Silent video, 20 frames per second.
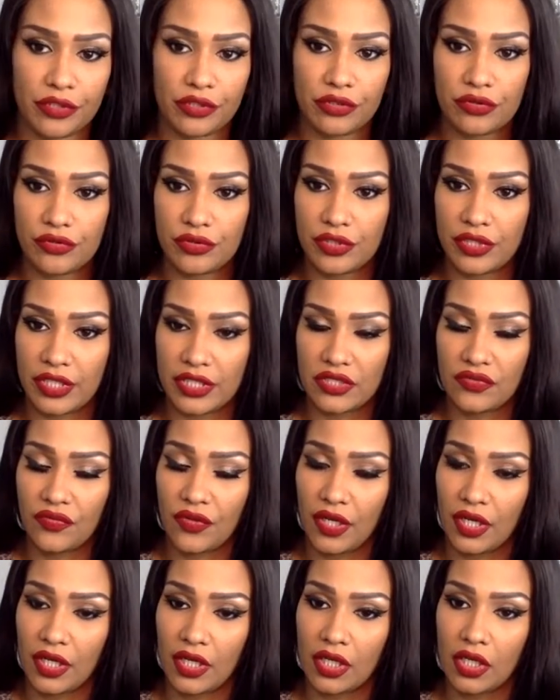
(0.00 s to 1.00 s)
children, that's
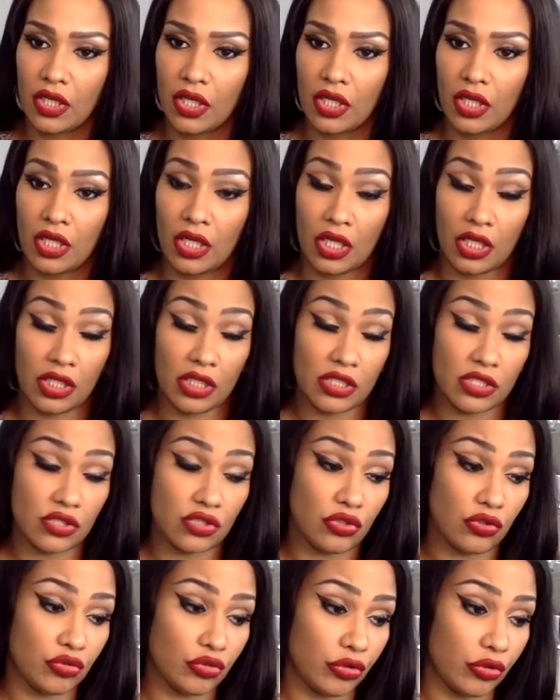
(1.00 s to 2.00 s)
fine. Unless the
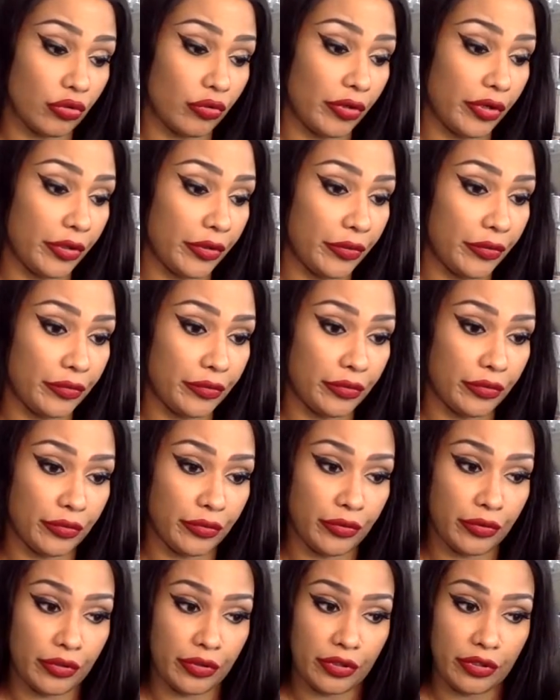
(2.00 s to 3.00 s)
children are grown
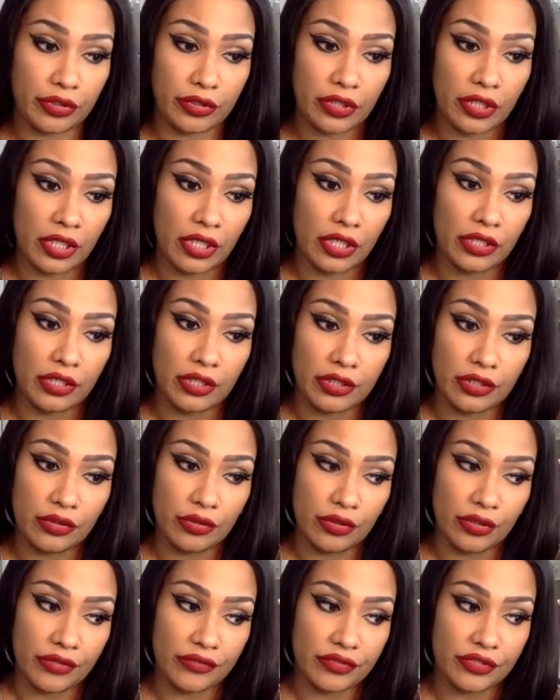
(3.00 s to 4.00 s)
and you
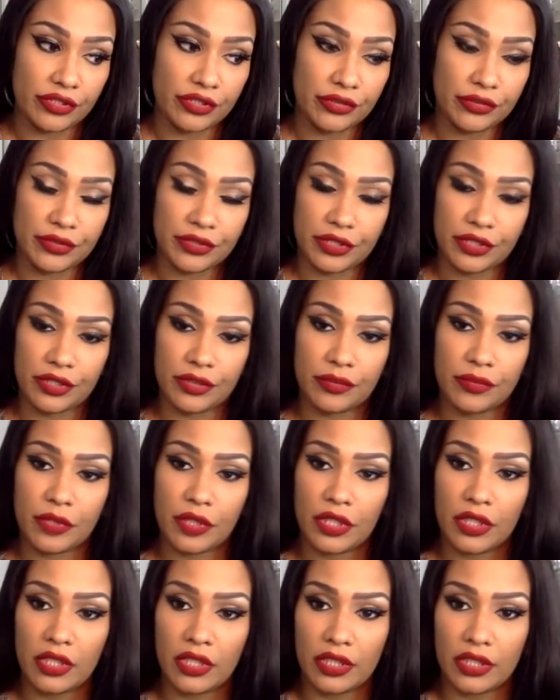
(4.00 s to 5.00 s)
don't have to deal with them,
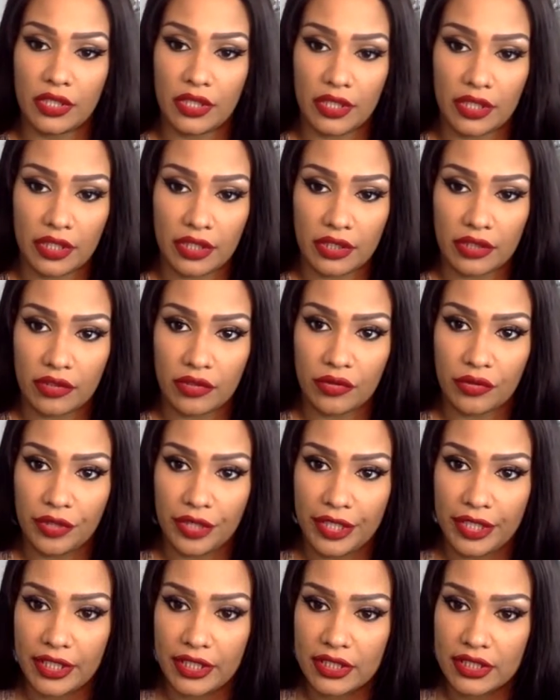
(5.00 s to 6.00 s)
then
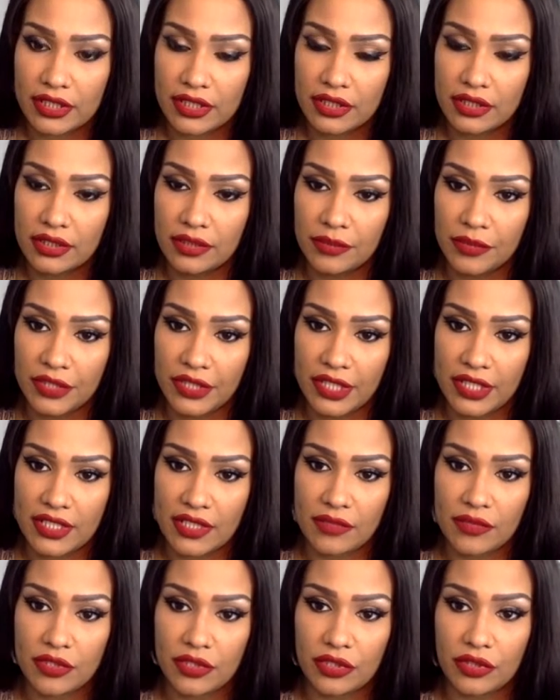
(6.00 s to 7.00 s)
great. But that's
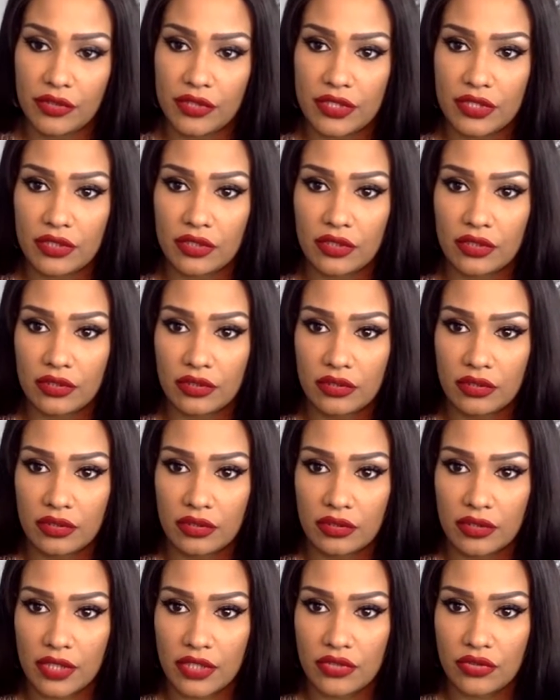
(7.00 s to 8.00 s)
up to you.
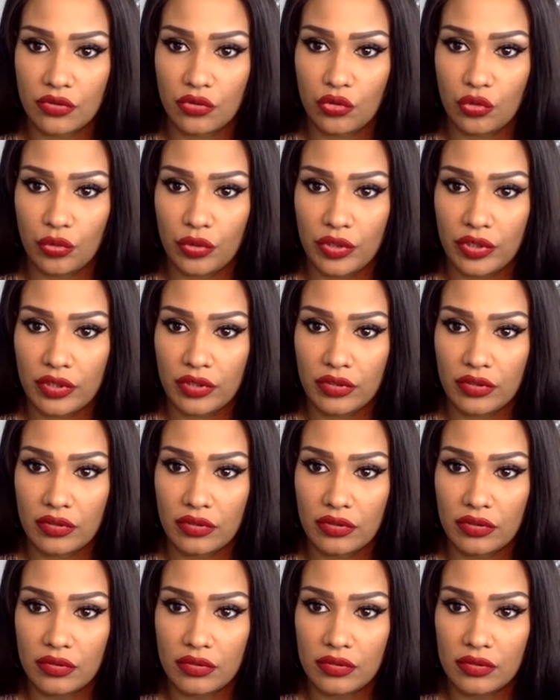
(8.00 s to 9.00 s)
That's your choice.
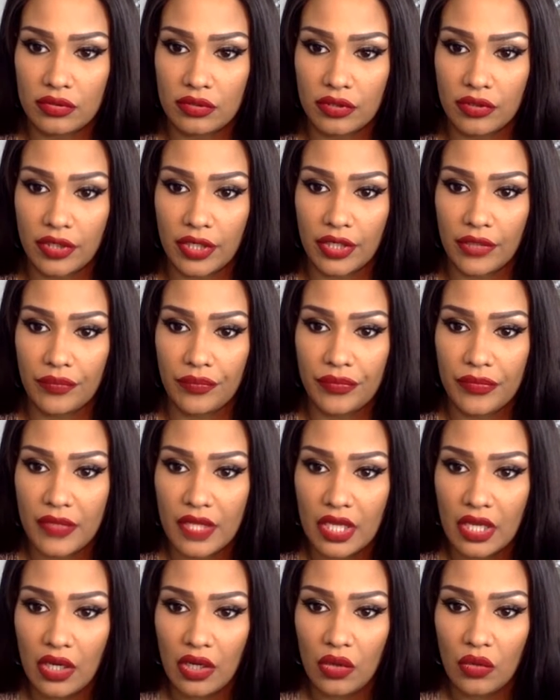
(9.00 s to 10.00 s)
Okay.
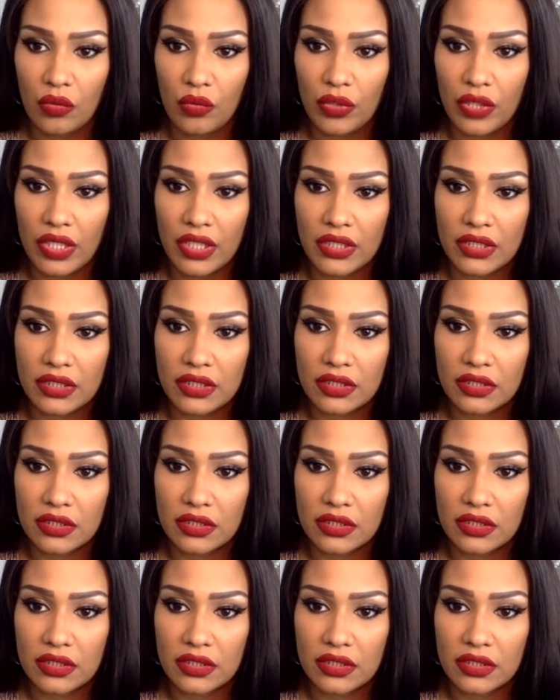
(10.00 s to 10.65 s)
What